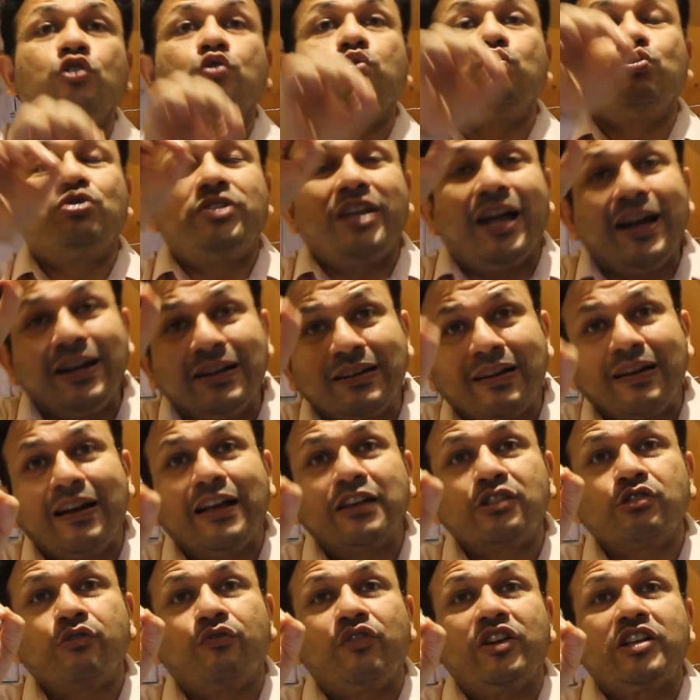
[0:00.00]
to that
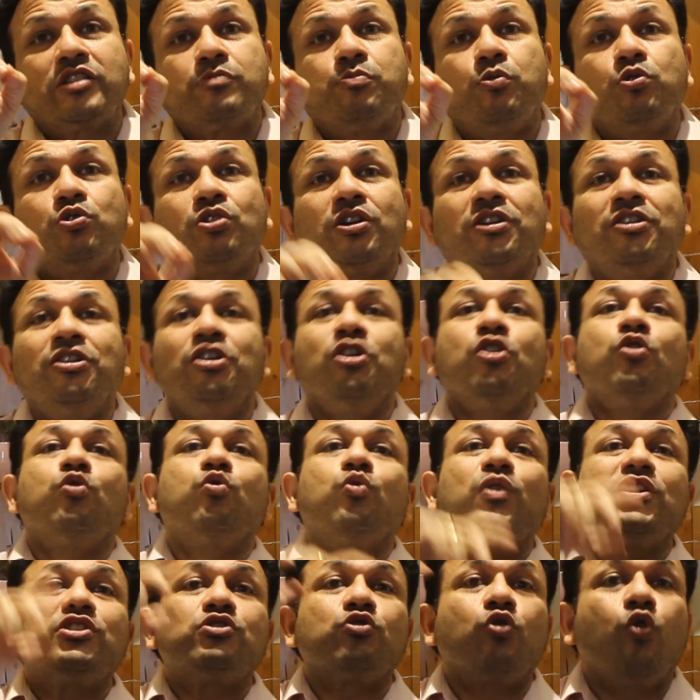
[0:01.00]
class of exporter
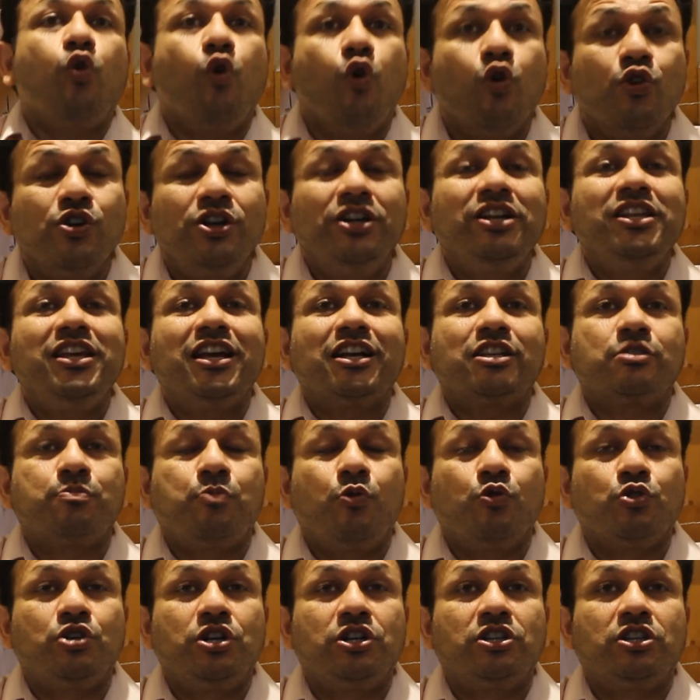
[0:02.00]
who has already
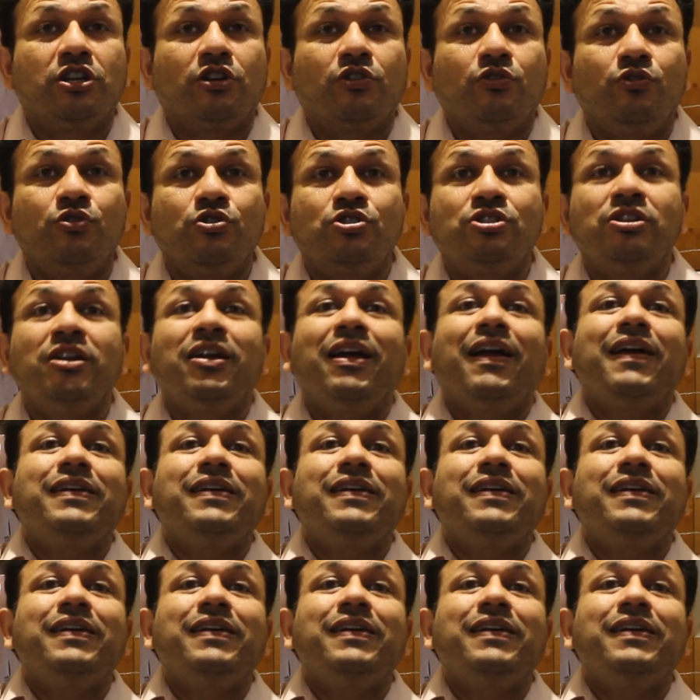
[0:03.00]
exported the goods